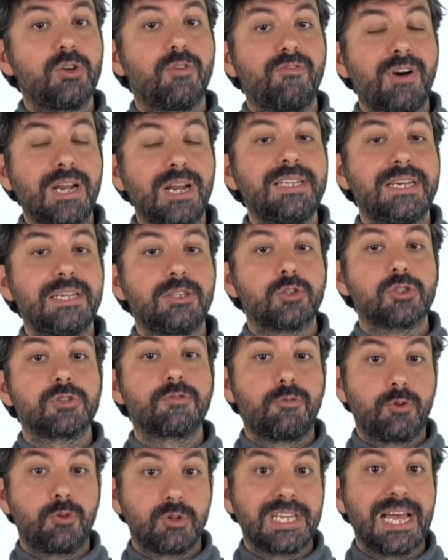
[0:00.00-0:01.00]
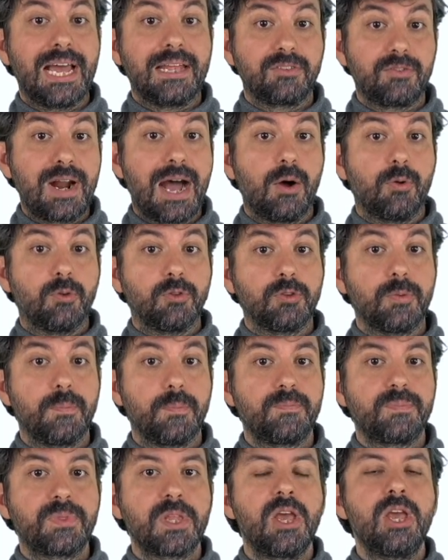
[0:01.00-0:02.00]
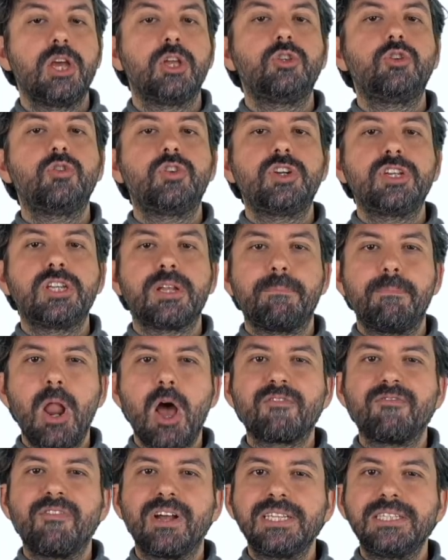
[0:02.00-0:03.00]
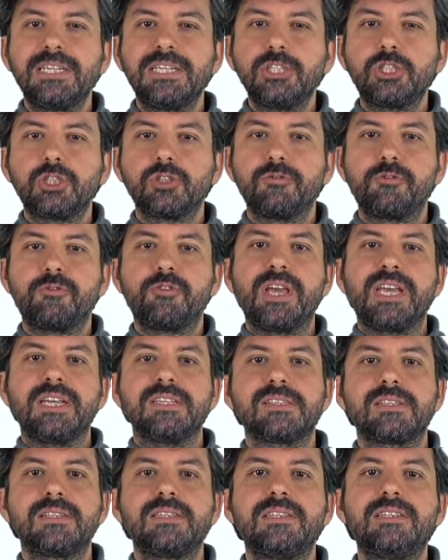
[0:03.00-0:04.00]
validators for that round. During the block validation phase,